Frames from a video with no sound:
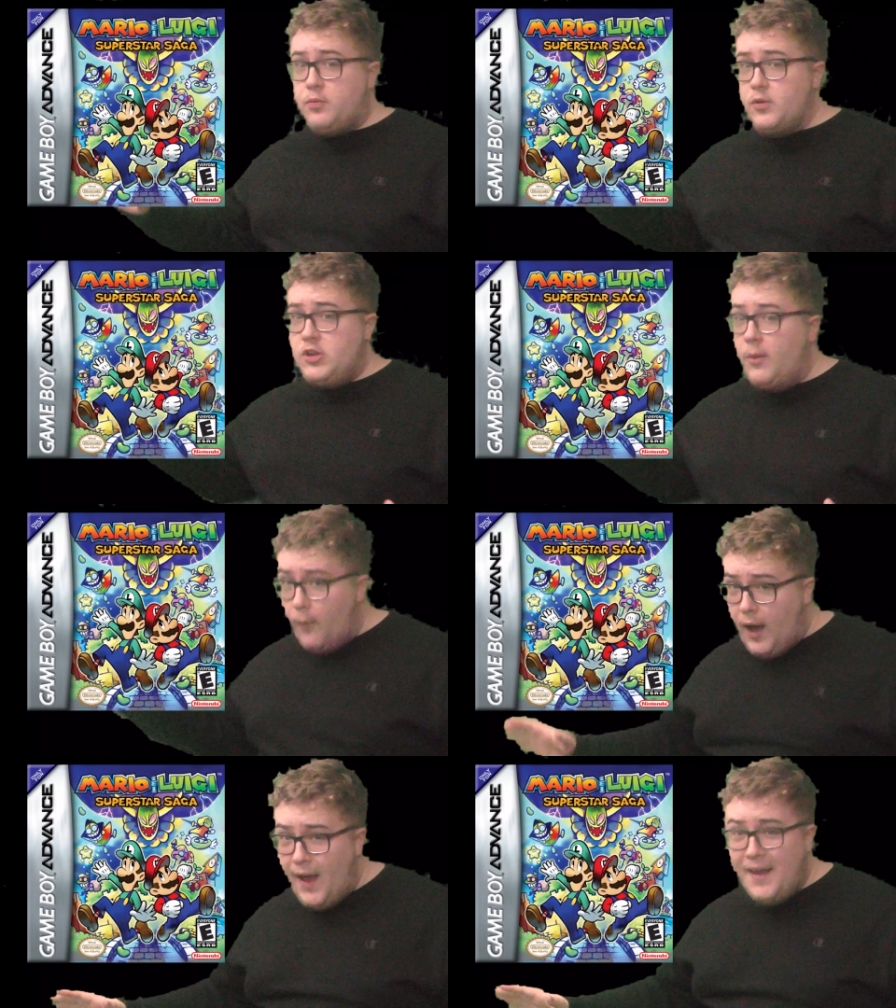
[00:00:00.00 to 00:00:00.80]
what you
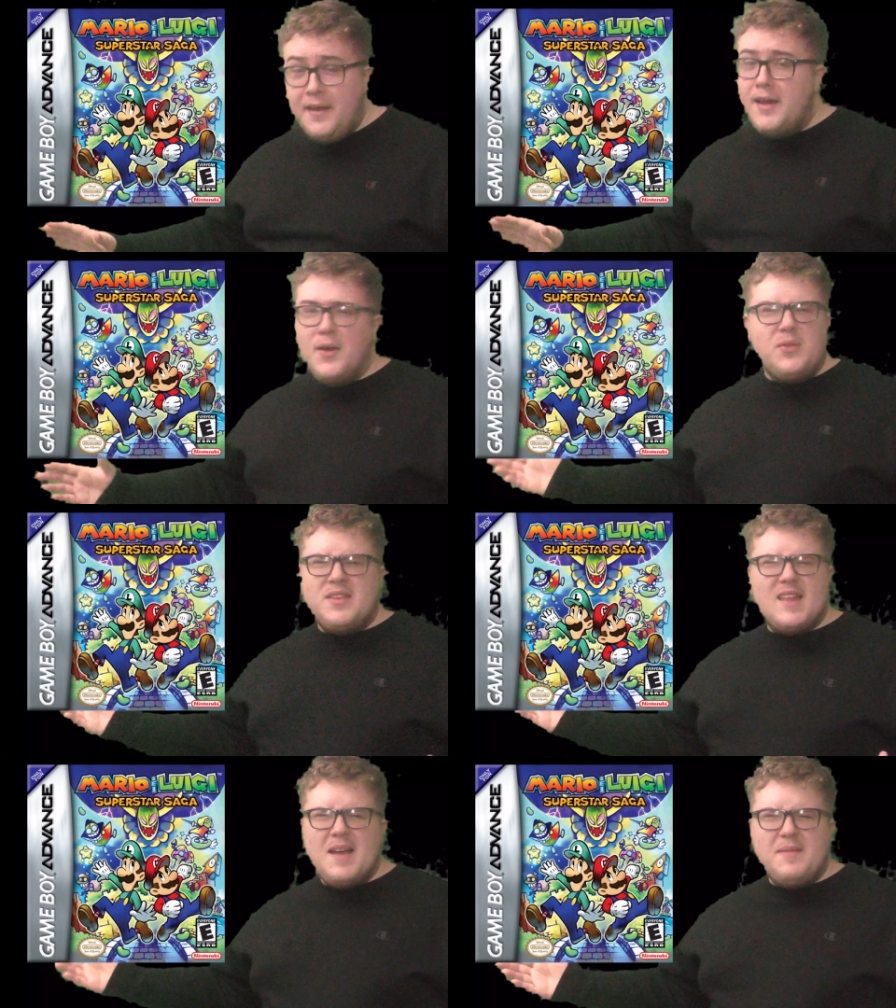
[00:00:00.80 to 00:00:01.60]
want.
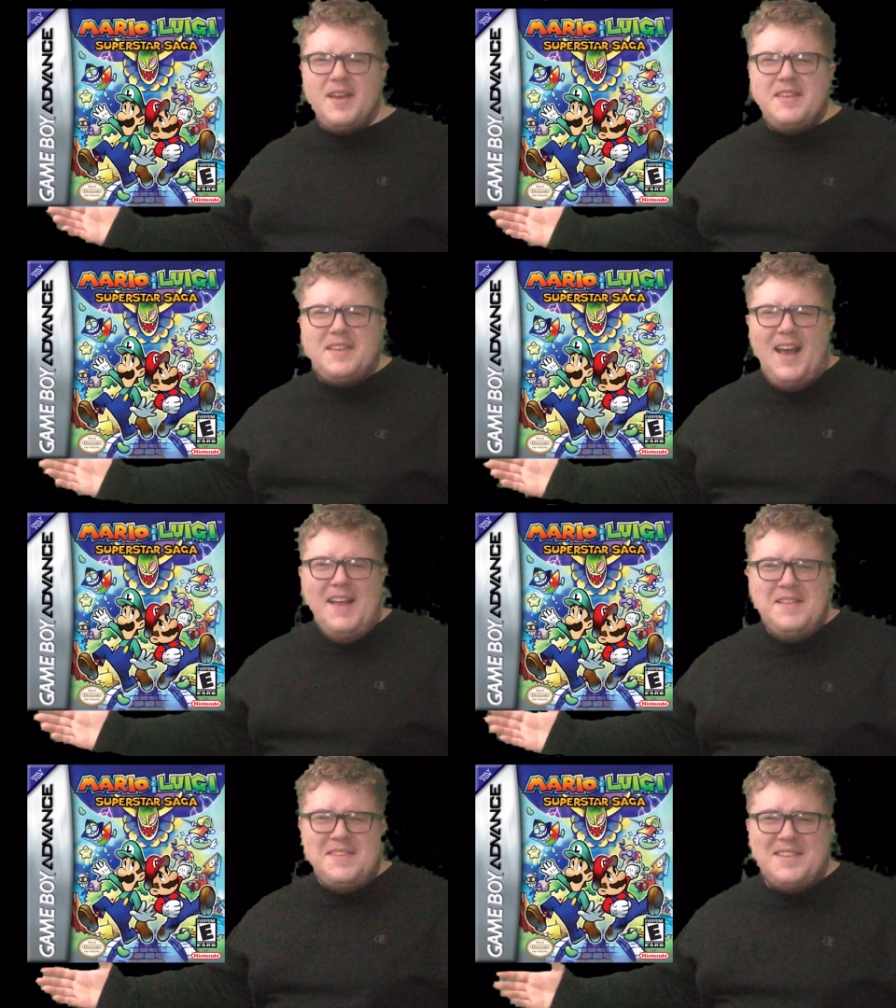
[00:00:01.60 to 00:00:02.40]
Does that make
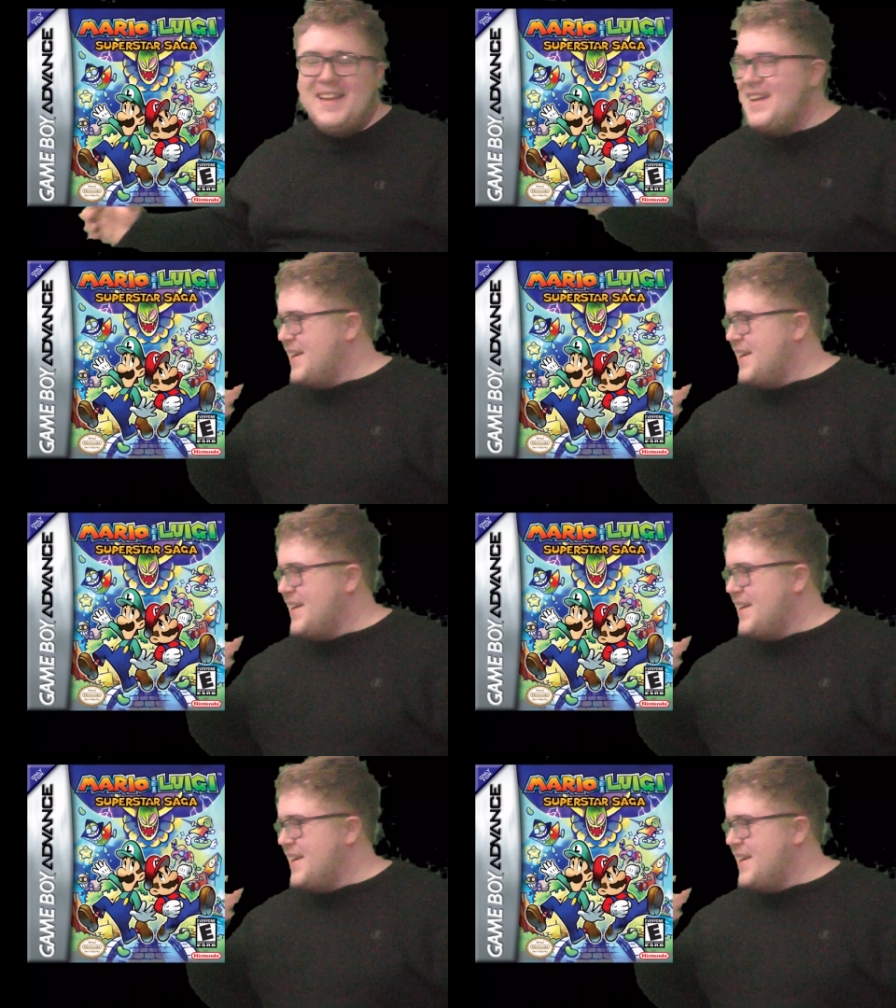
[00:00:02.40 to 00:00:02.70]
sense?